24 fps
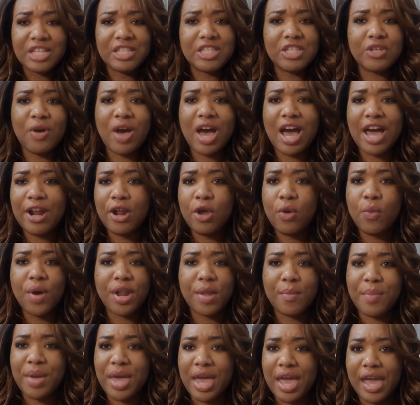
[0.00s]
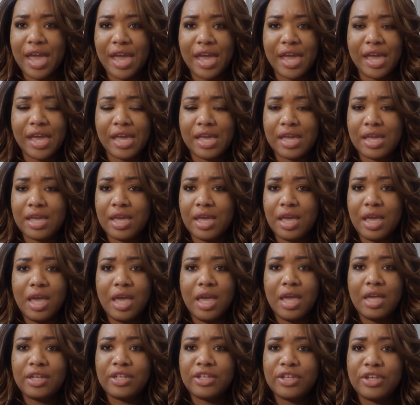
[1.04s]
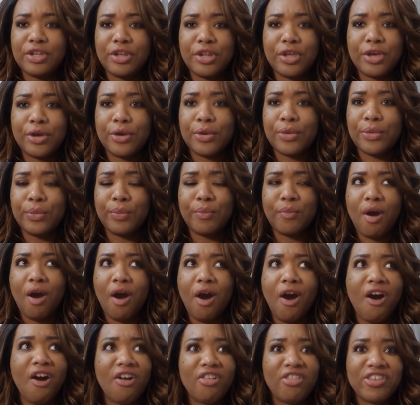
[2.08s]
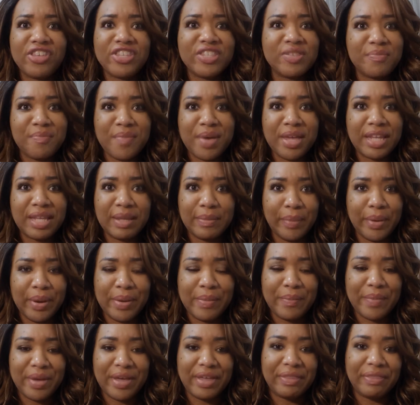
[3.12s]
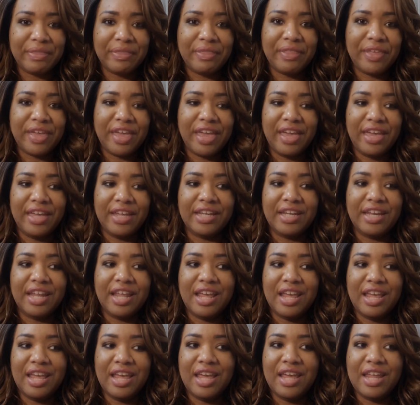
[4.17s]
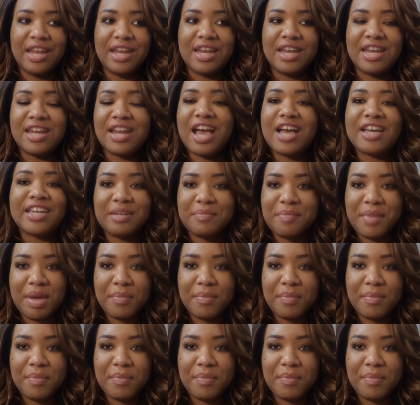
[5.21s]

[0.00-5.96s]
So I don't want to pay, you know, all this money per month and not get my